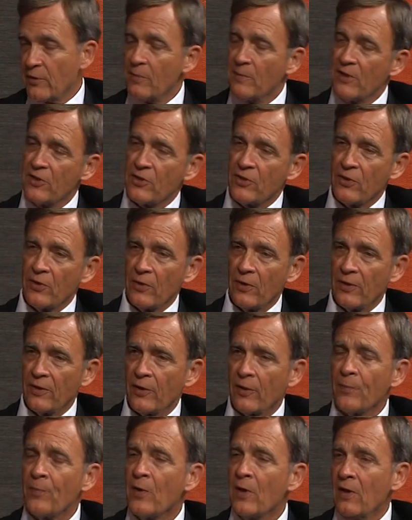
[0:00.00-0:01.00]
You mentioned
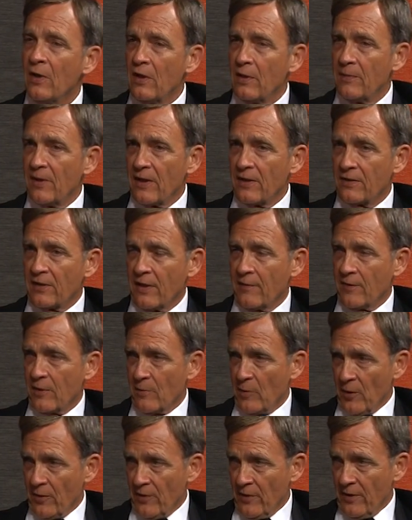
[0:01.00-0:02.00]
earlier about Governor
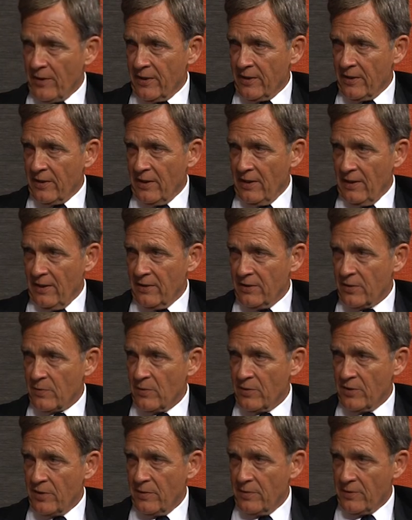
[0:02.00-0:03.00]
Martha Lane Collins
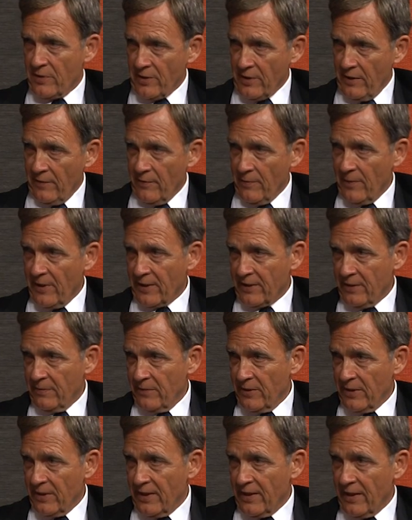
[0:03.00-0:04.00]
when she was the governor back in
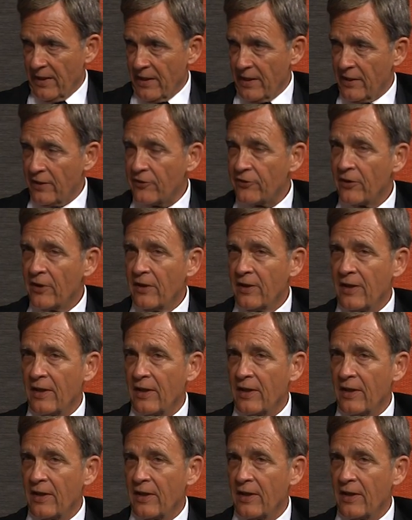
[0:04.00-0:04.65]
the mid-'80s.